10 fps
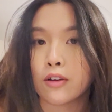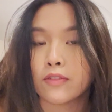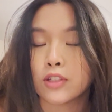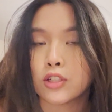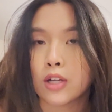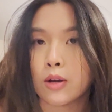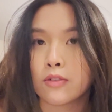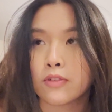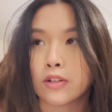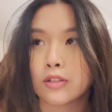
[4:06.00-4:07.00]
if I should shower
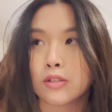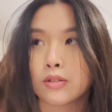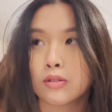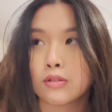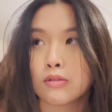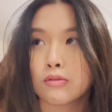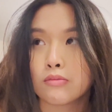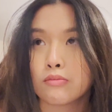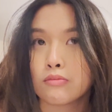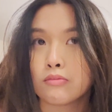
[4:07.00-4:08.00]
first.
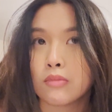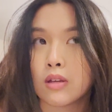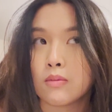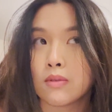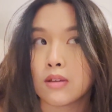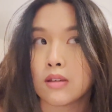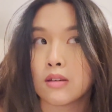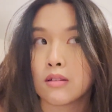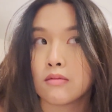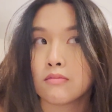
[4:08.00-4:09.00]
Maybe